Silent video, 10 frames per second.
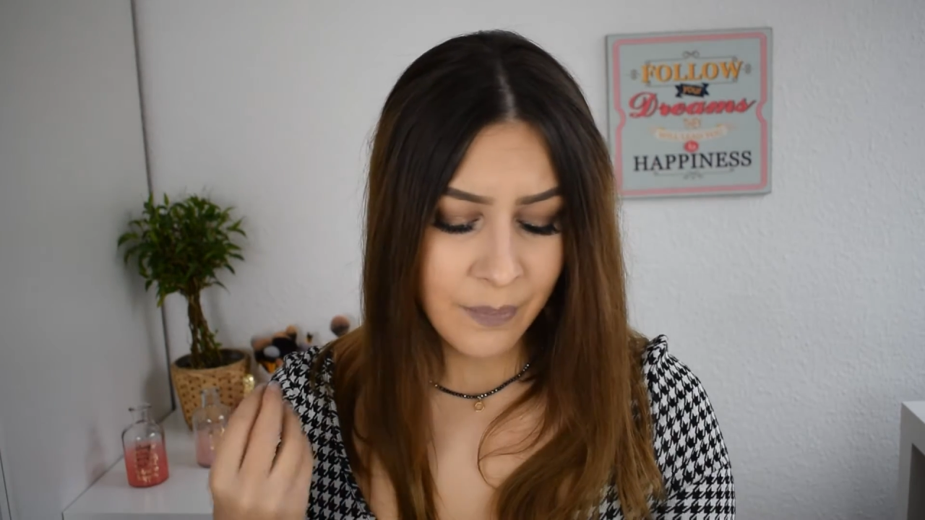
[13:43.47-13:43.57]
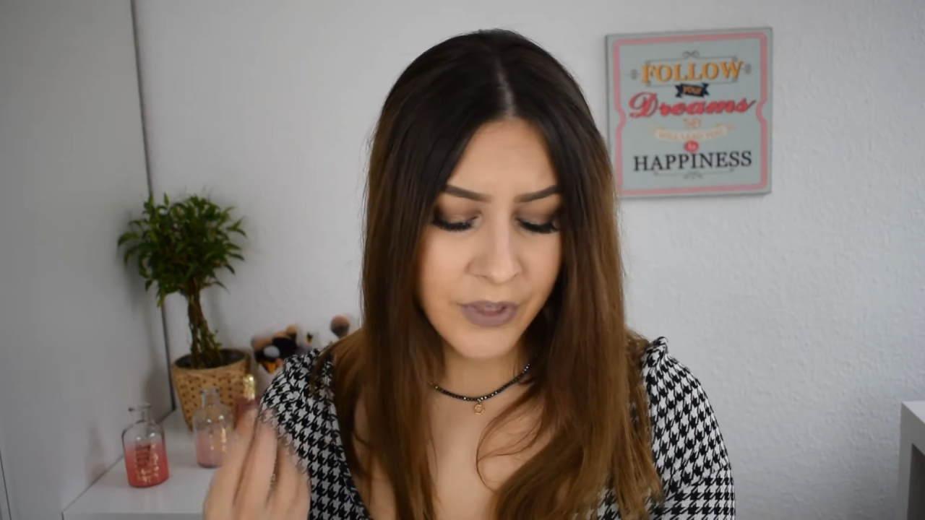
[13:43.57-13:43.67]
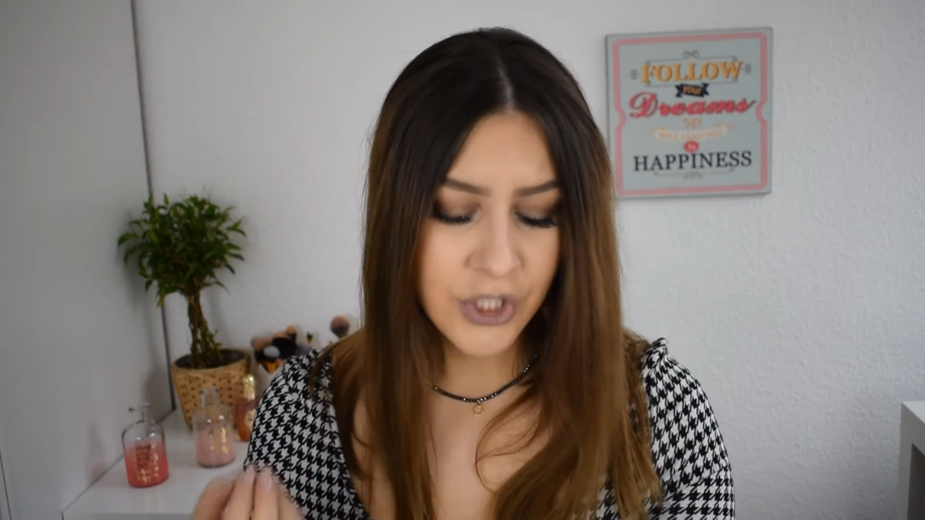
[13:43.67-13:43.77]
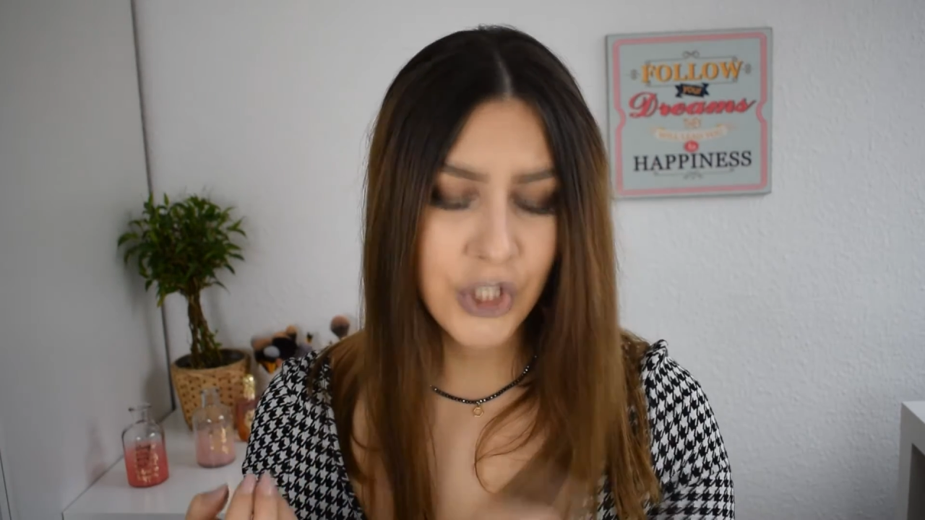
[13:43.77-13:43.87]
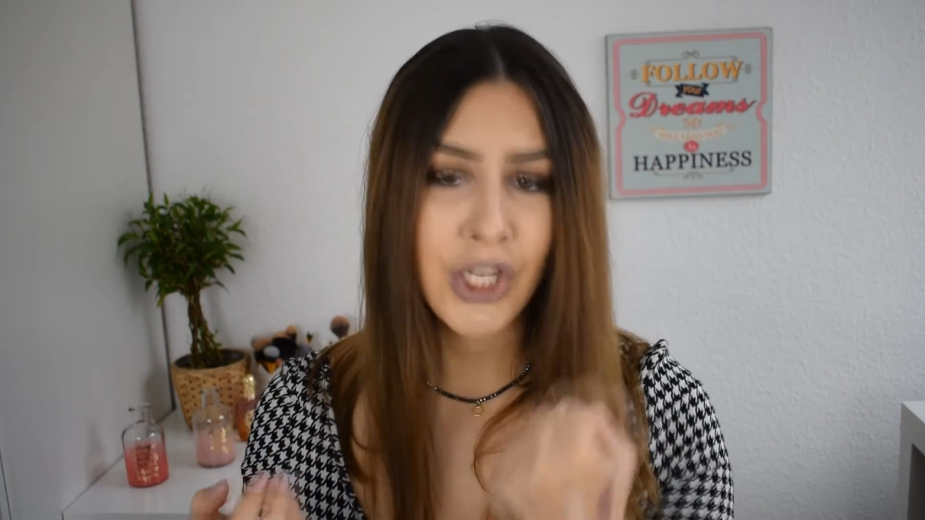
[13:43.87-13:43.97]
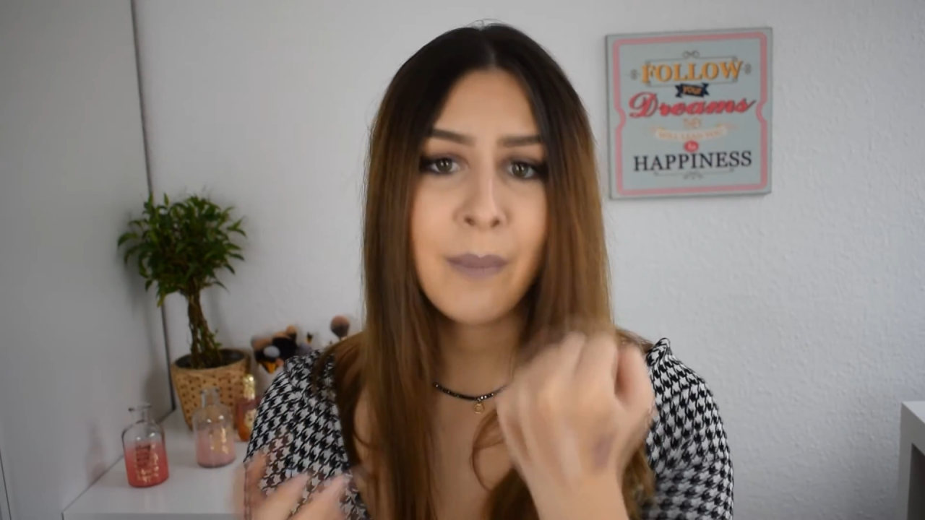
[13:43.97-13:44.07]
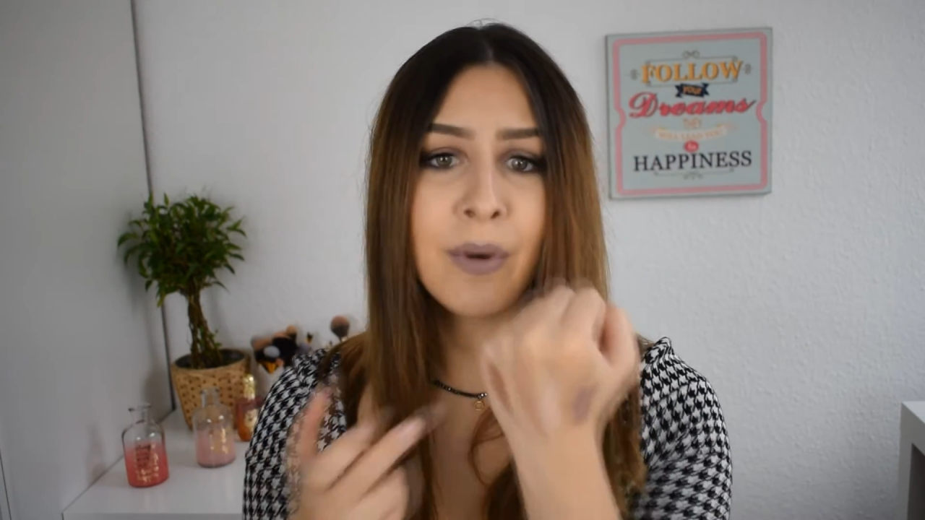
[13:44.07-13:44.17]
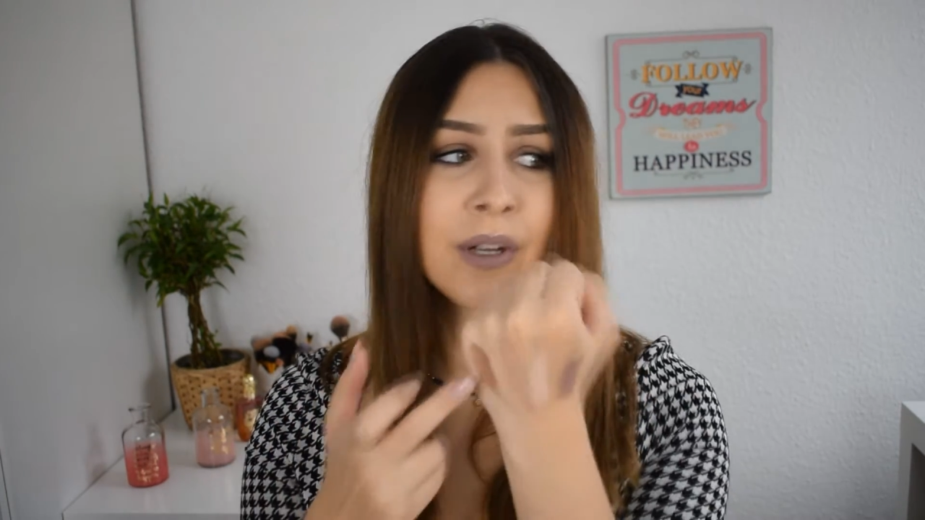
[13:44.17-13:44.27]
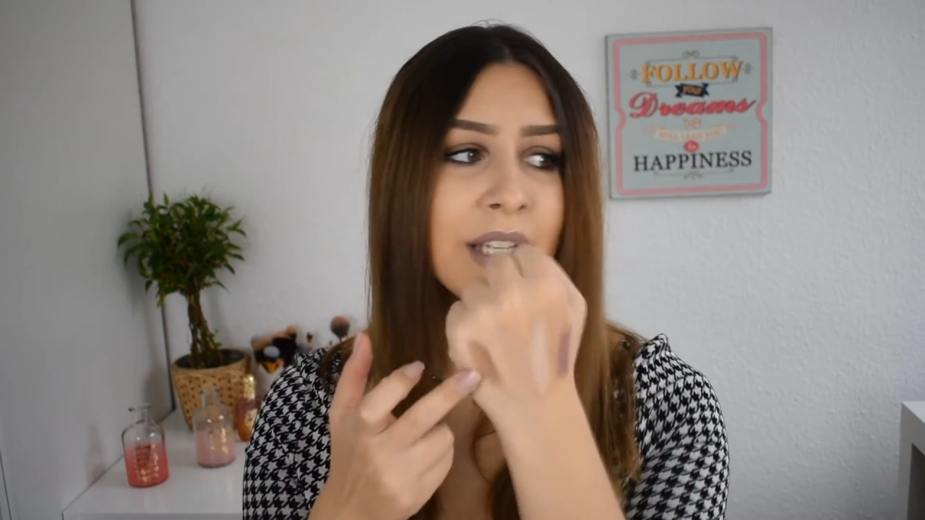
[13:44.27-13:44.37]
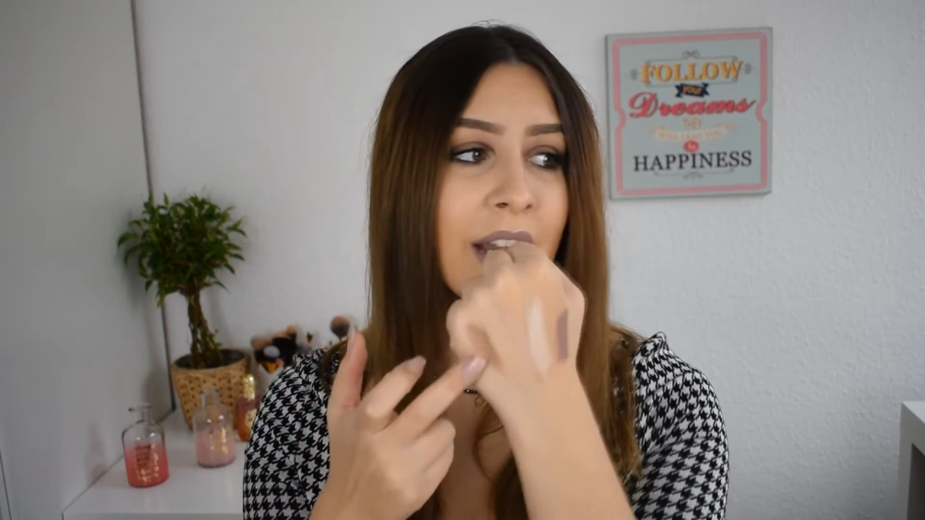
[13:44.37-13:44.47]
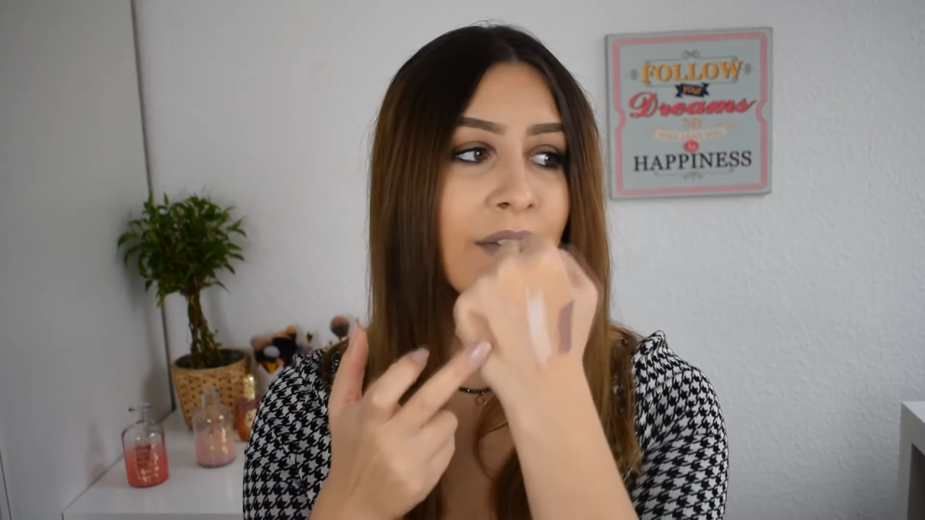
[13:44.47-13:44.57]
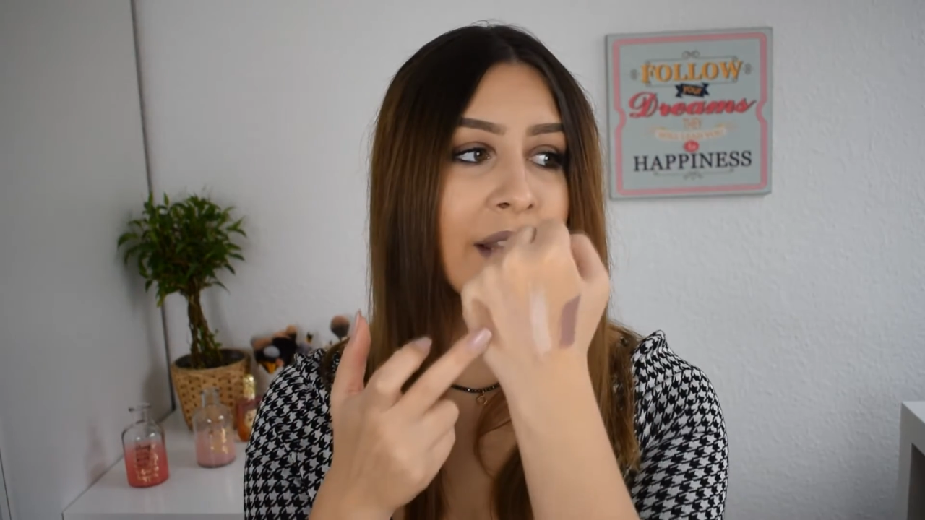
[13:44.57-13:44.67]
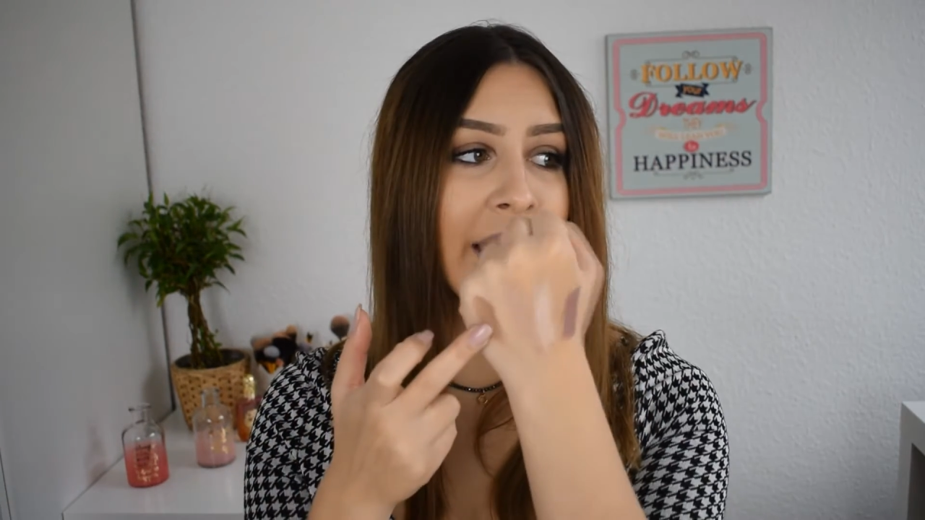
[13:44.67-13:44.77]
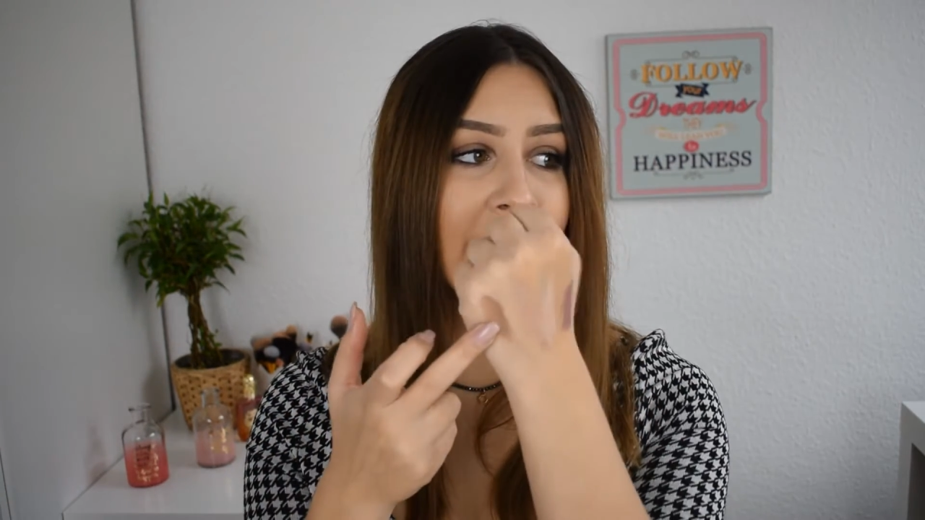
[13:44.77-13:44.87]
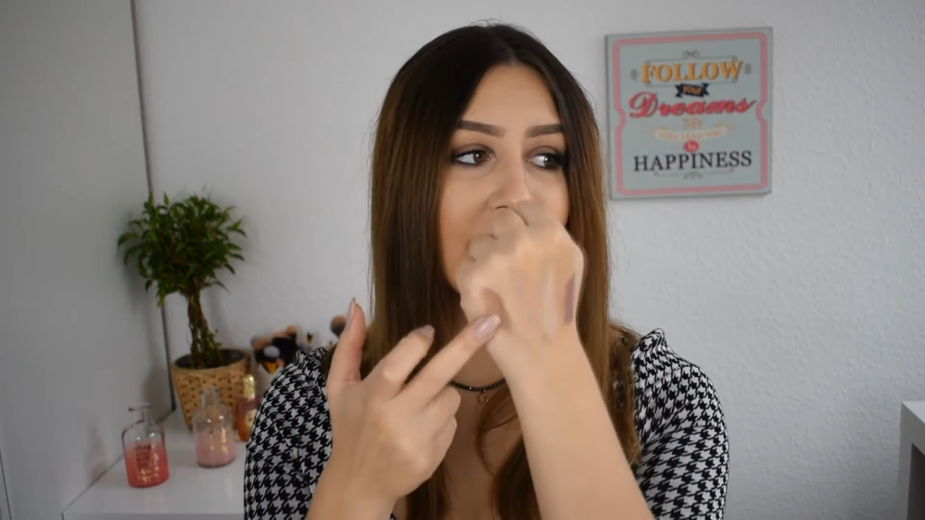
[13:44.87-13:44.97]
The shimmers are
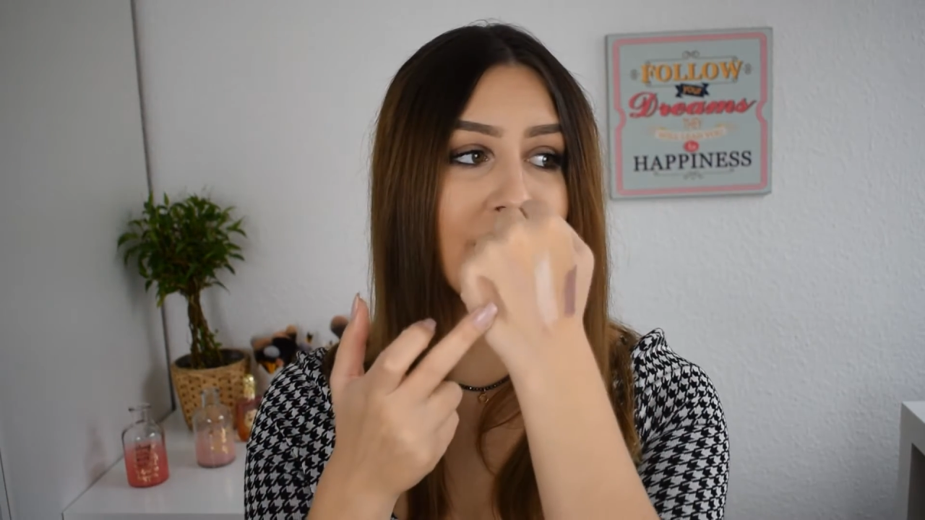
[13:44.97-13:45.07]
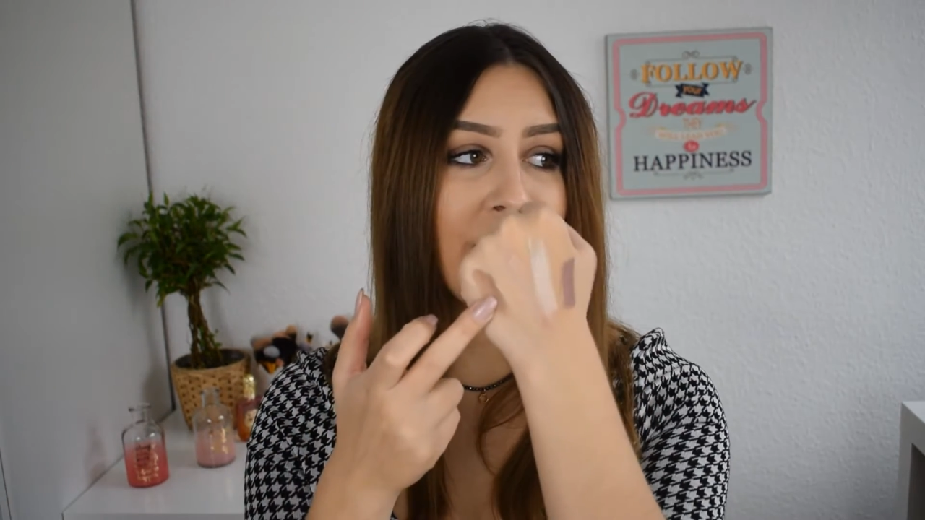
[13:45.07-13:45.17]
like